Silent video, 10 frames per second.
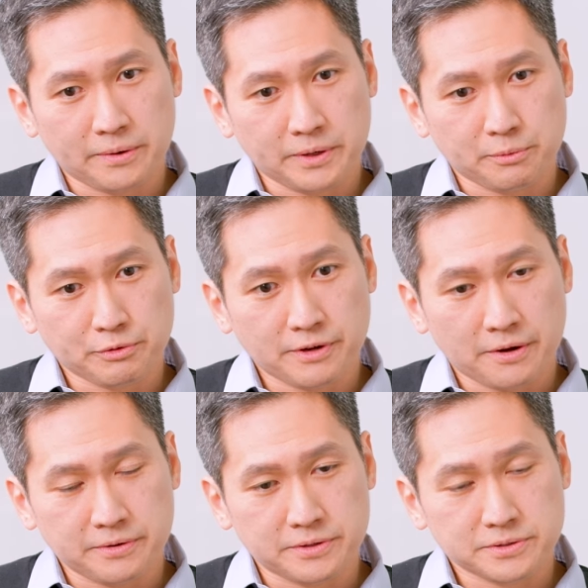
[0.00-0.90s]
area we
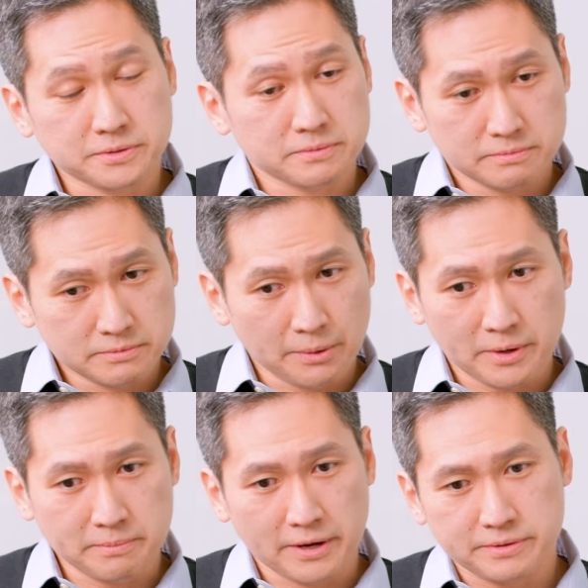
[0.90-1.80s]
found is
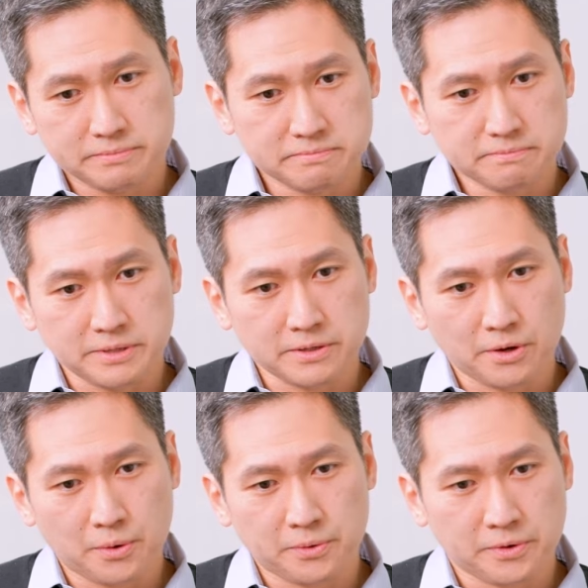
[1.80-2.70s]
Taiwan might be
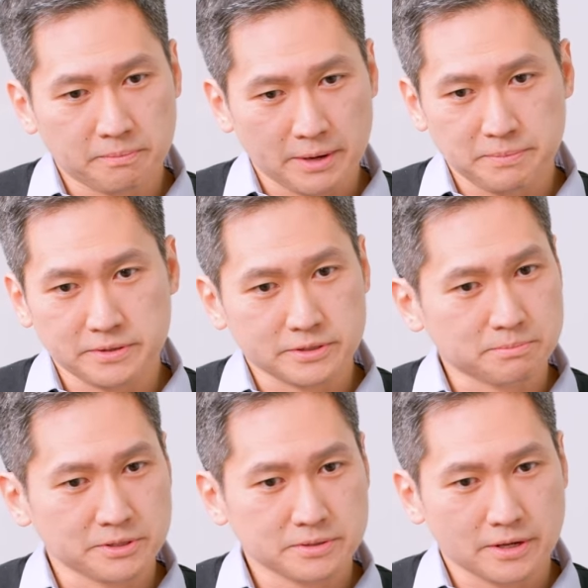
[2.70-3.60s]
known or might be
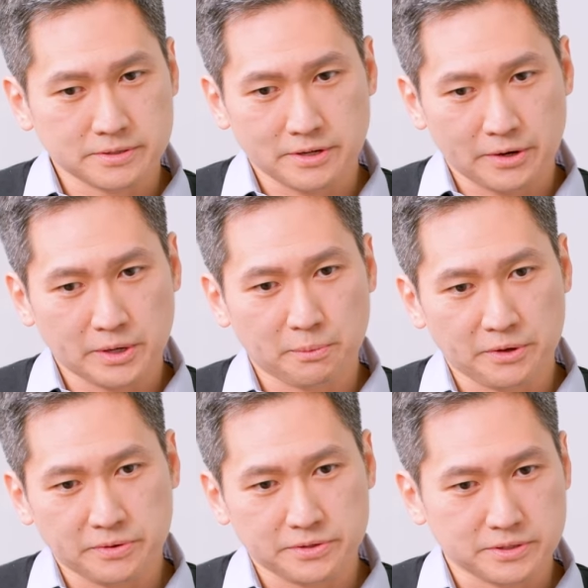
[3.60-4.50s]
dismissed as an area where
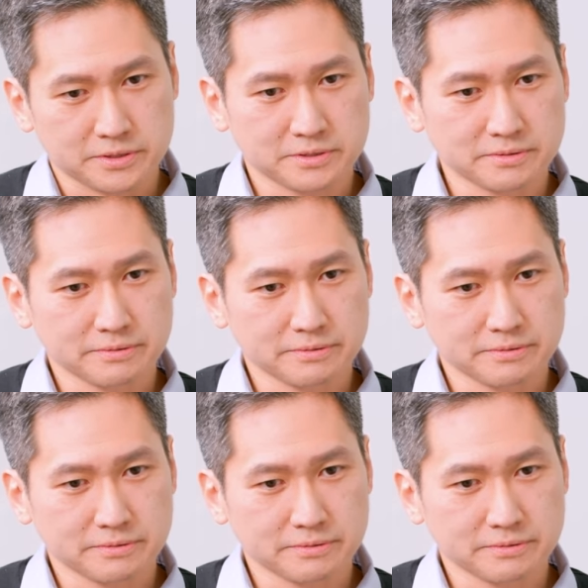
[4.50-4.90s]
there's just,